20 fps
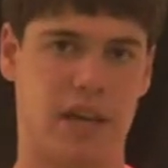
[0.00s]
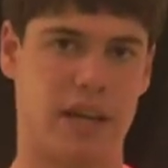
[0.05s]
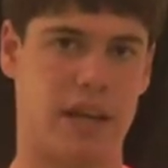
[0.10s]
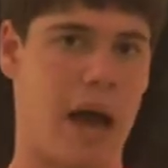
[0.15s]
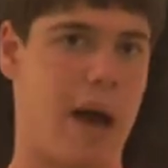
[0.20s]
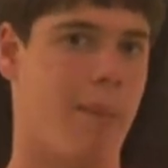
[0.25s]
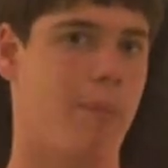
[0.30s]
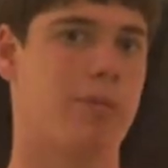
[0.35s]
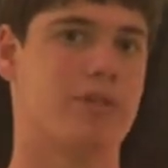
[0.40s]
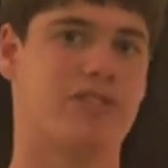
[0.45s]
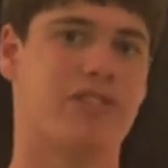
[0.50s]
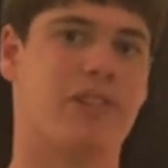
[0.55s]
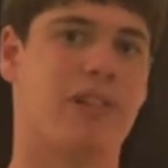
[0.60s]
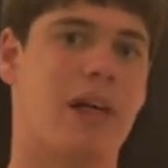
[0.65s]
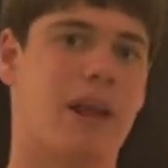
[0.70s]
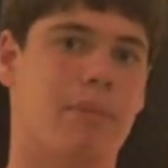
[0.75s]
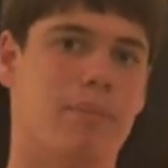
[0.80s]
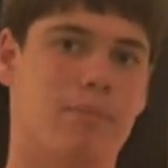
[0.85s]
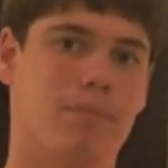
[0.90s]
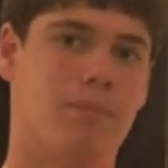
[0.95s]
It outputs a
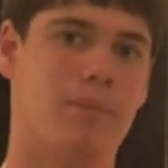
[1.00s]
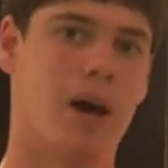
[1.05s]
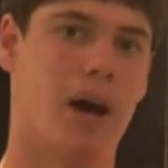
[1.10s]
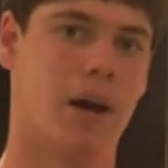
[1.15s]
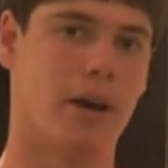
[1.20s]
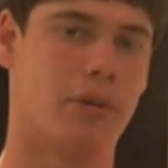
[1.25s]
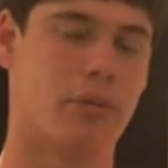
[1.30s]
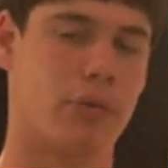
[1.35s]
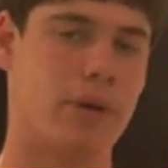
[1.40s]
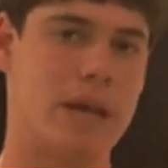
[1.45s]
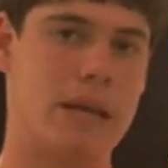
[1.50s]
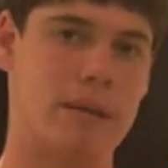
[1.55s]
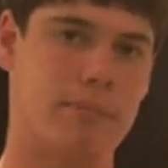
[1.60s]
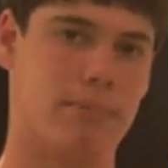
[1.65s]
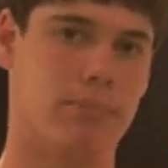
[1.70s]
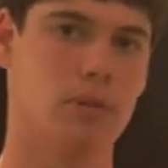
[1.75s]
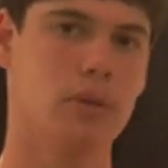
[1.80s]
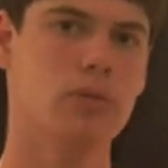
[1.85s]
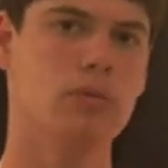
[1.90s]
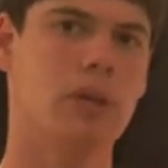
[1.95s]
lot of green
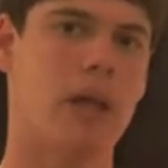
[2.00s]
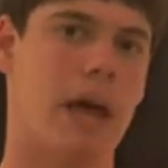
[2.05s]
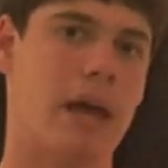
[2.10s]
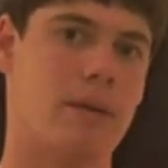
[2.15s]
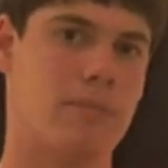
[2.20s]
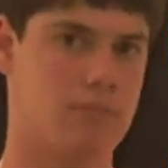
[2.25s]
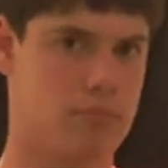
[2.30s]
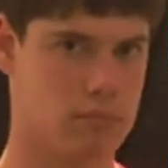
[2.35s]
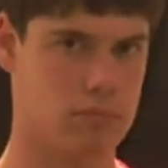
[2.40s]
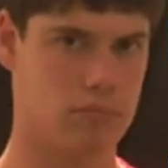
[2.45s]
and blue light,